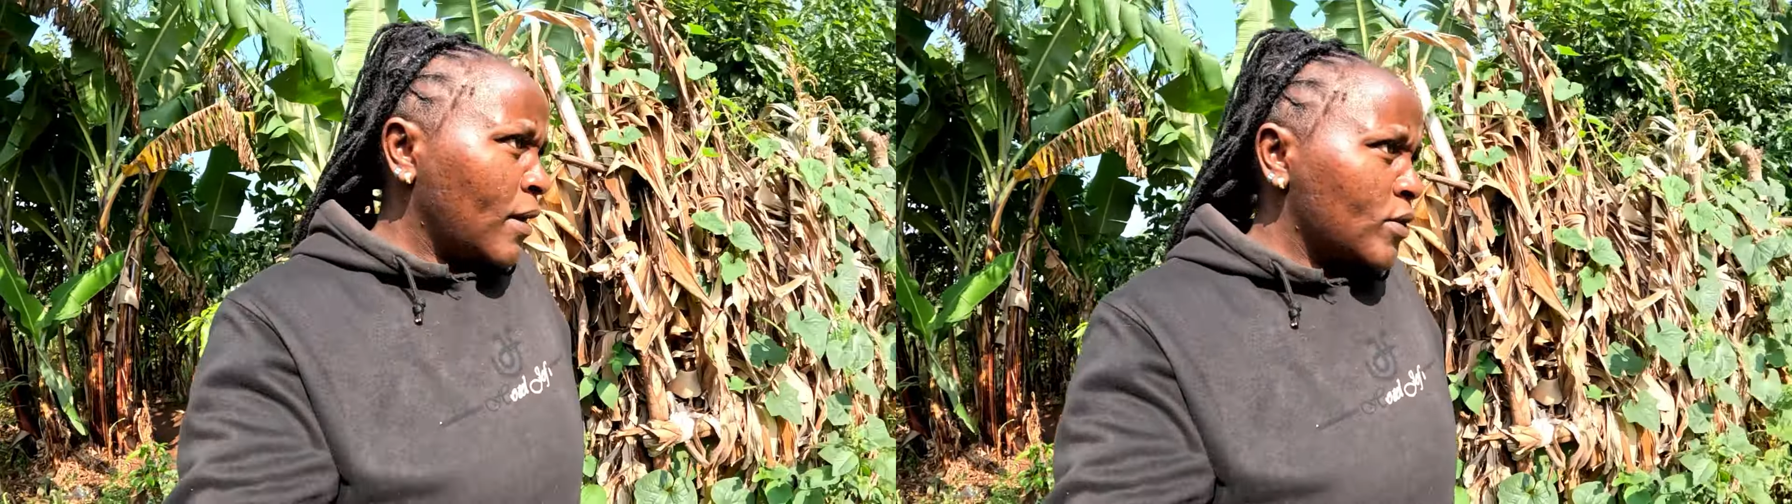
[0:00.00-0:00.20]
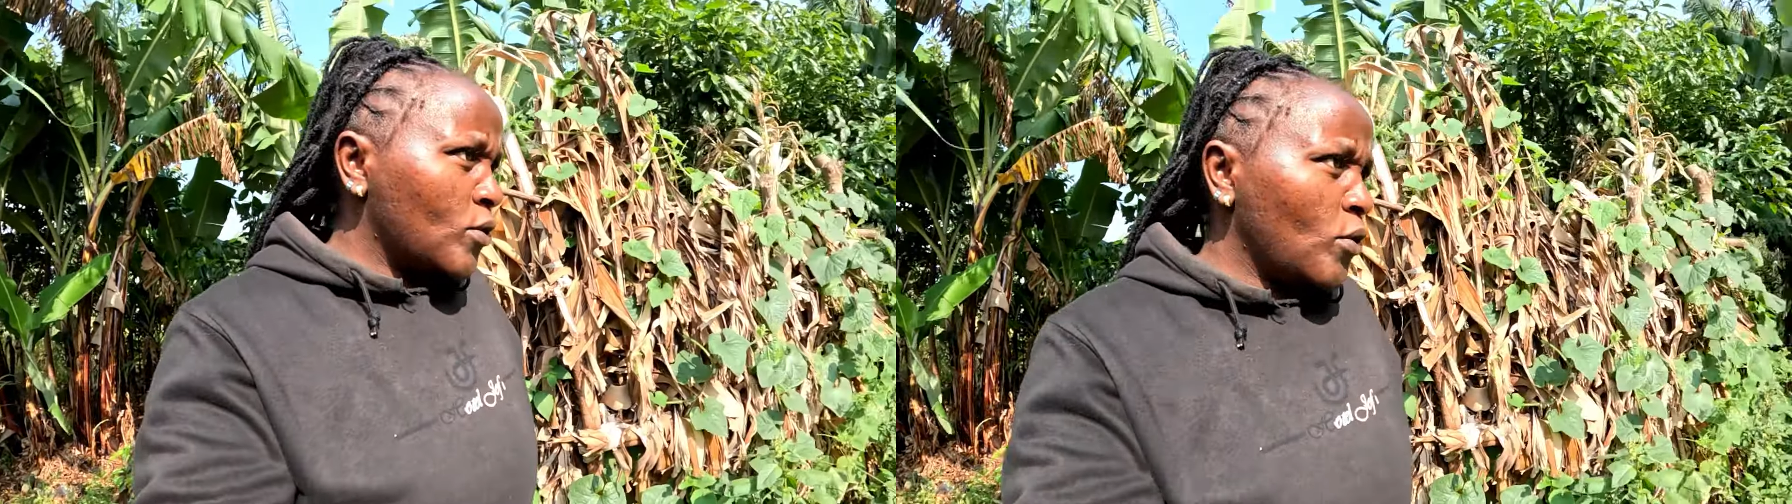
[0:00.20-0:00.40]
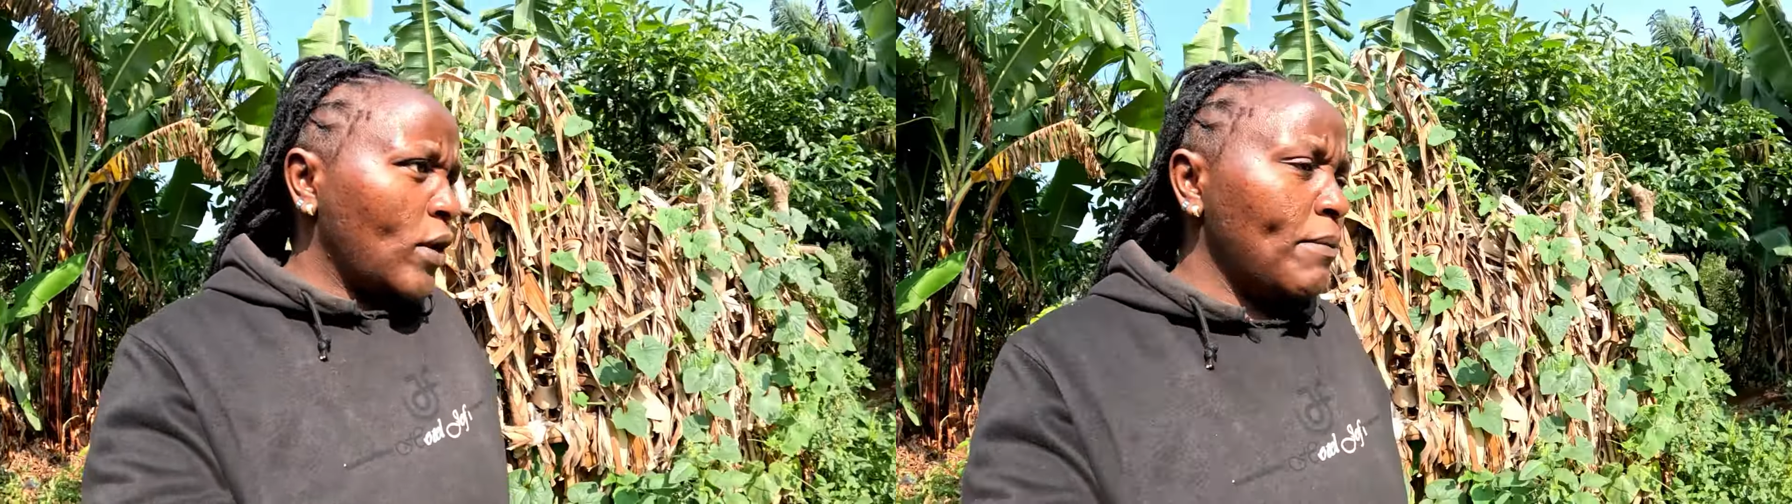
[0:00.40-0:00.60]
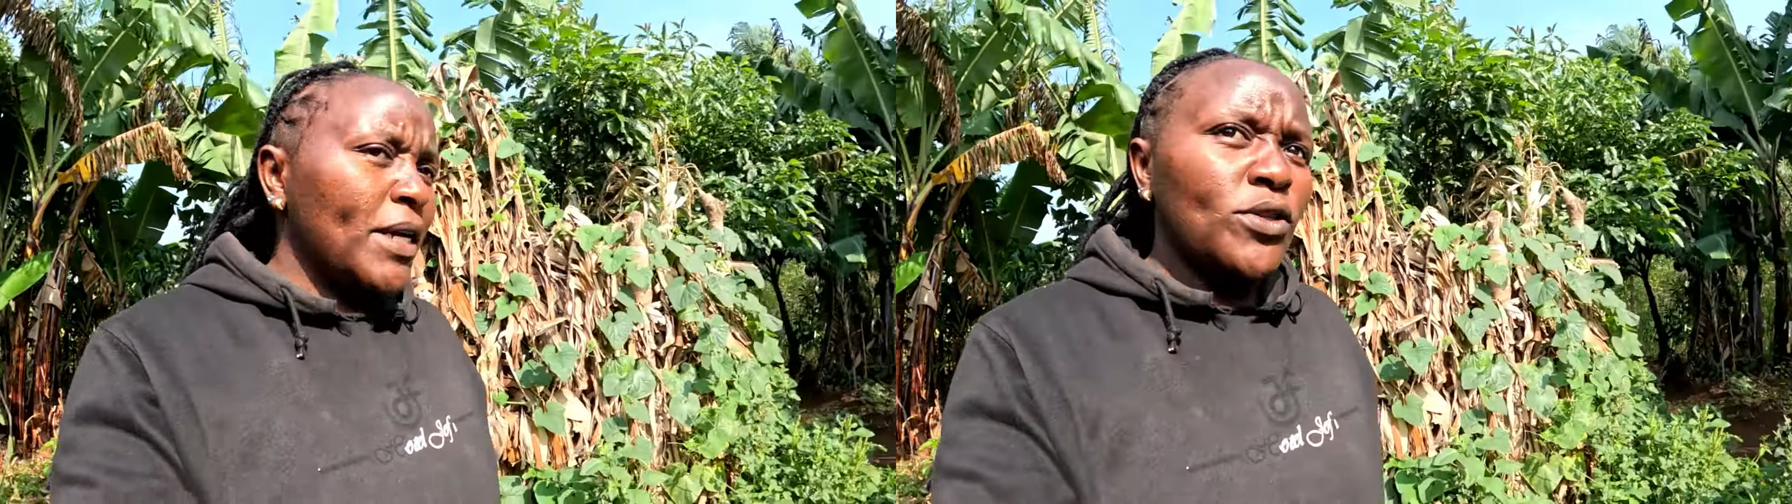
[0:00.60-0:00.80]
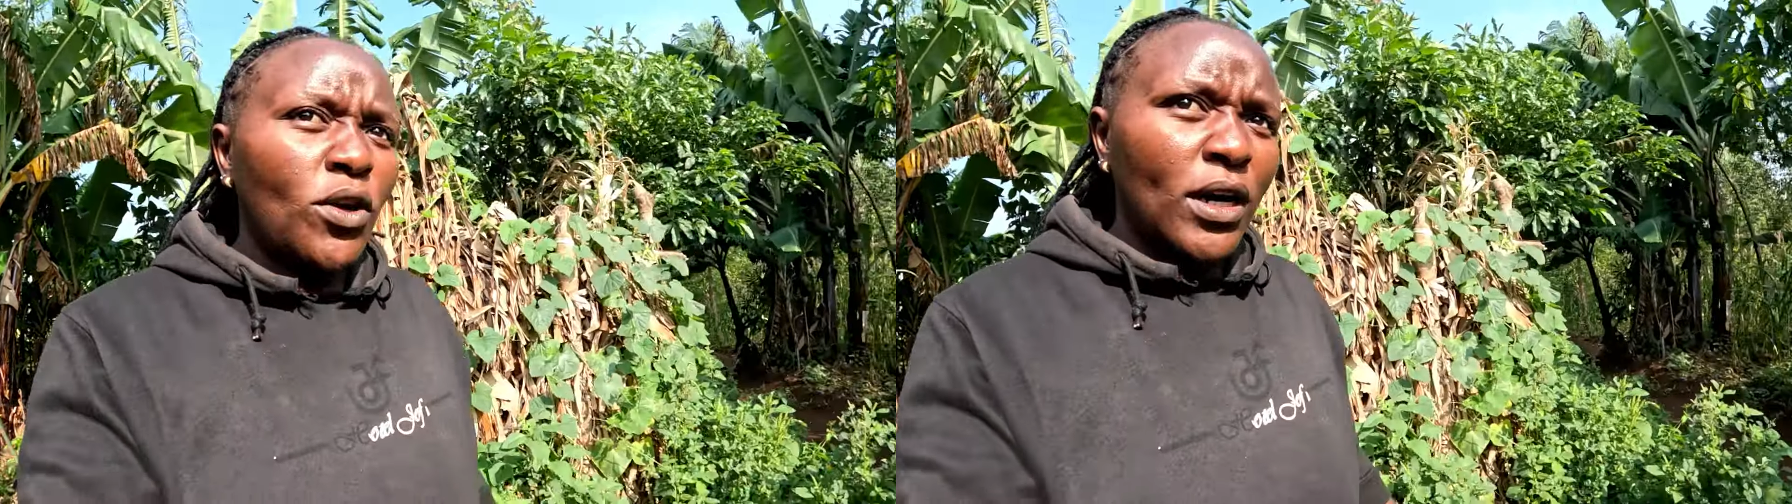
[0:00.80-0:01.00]
Sunguri
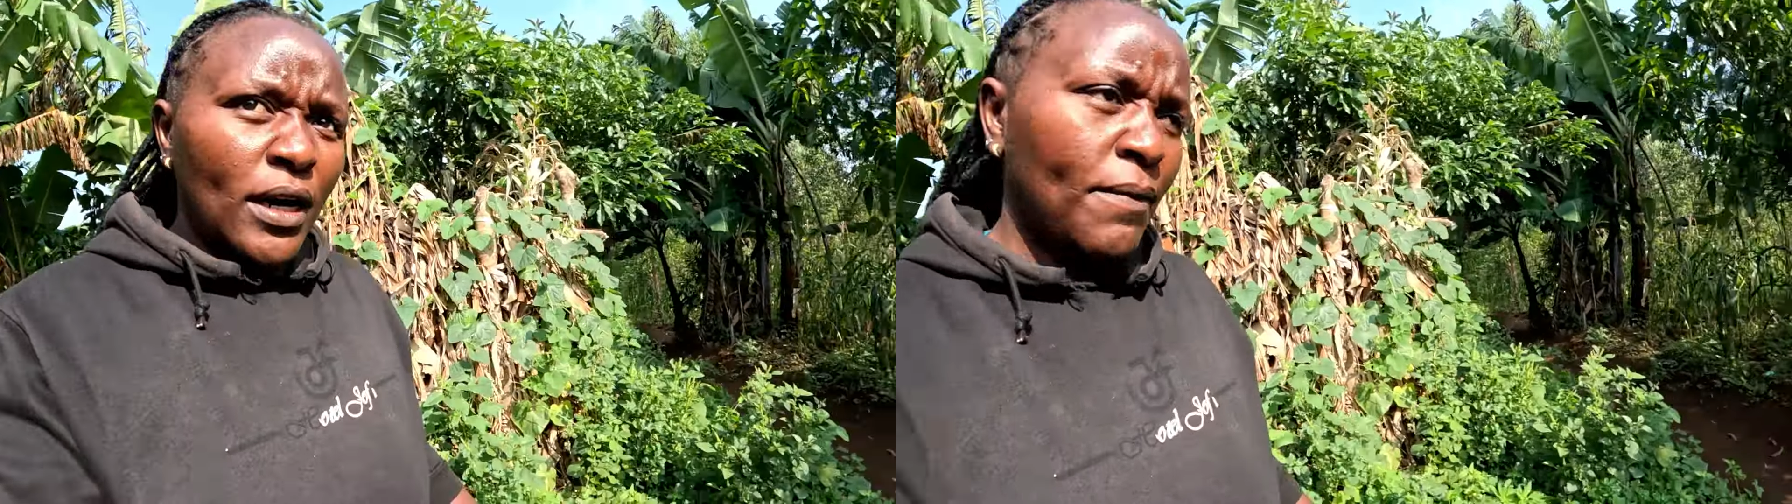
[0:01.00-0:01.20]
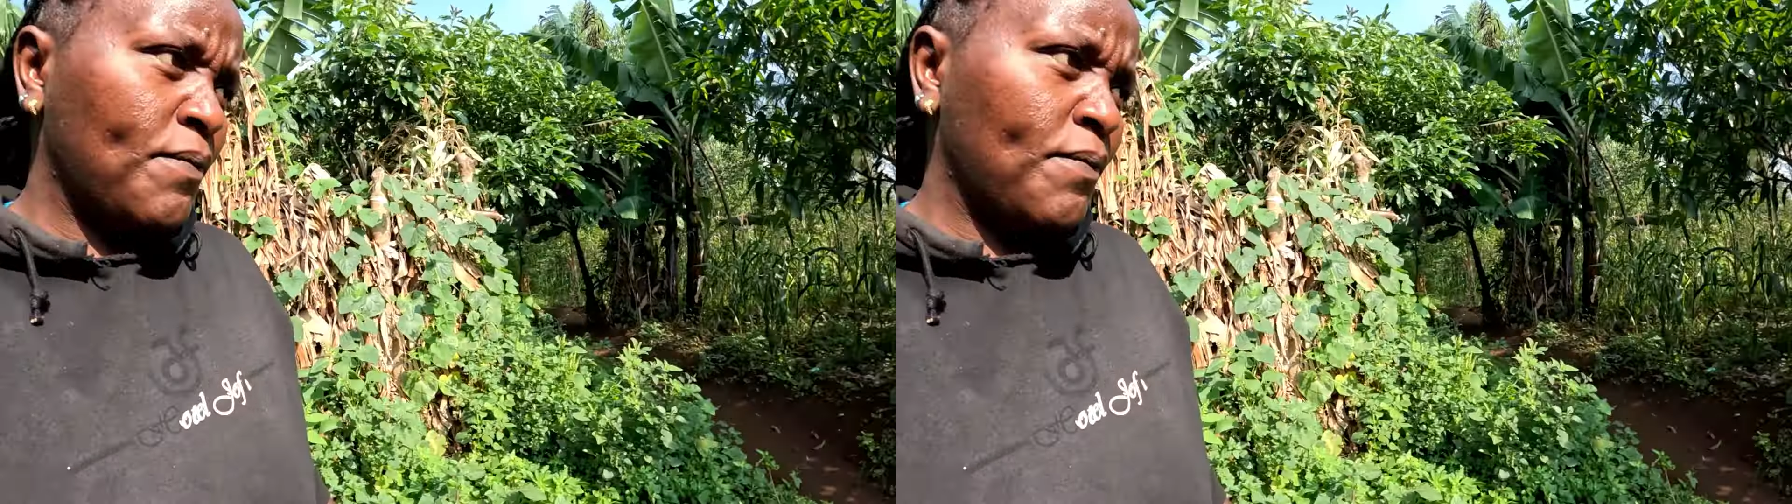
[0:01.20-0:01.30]
metoka.